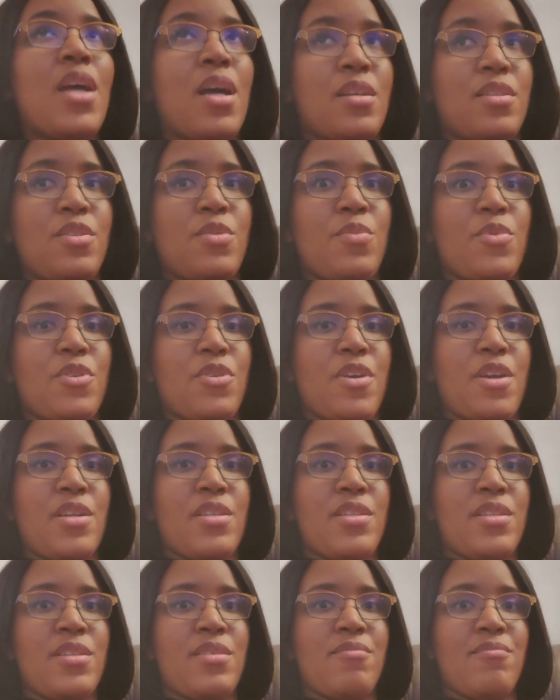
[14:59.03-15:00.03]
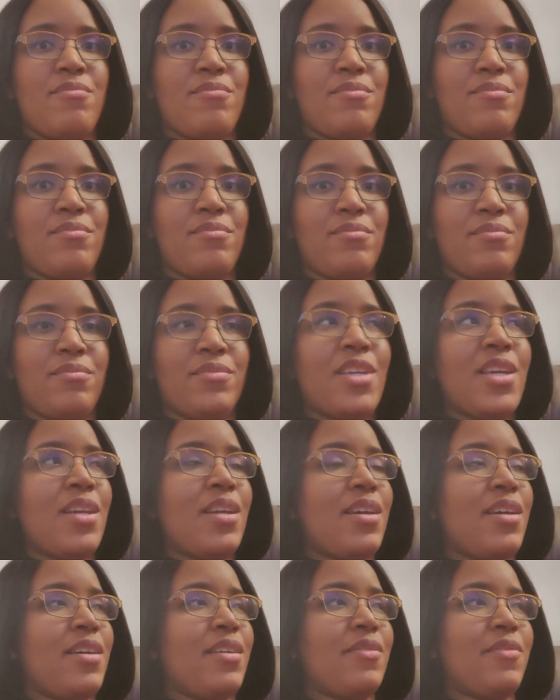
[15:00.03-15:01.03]
not super crazy
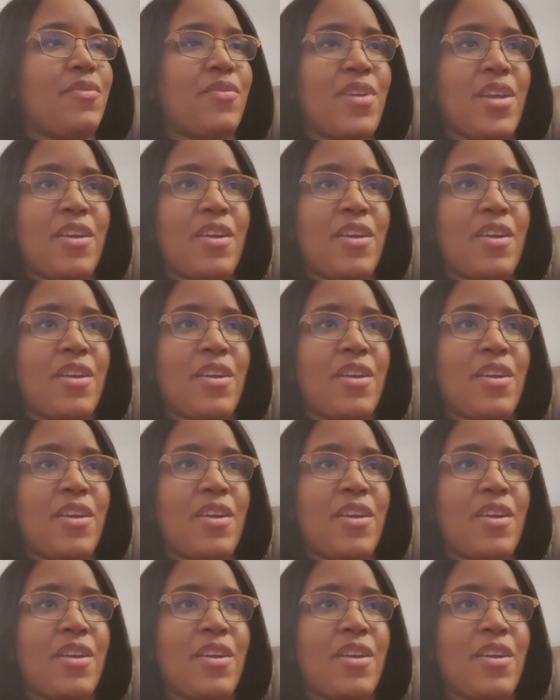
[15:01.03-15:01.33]
in a